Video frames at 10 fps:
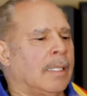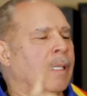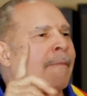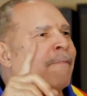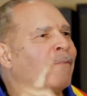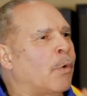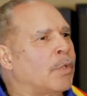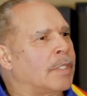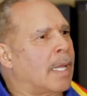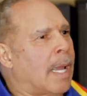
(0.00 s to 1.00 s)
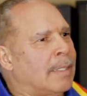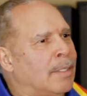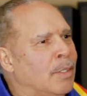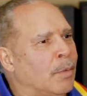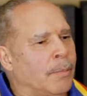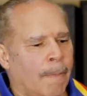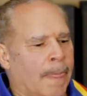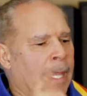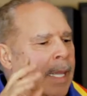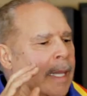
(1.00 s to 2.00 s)
the first thing I do
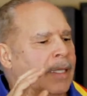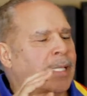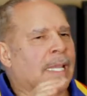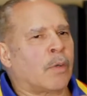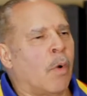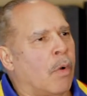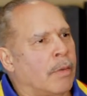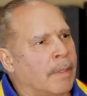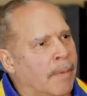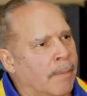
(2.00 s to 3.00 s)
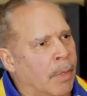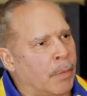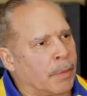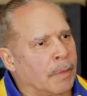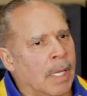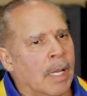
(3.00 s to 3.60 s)
is I call the promoter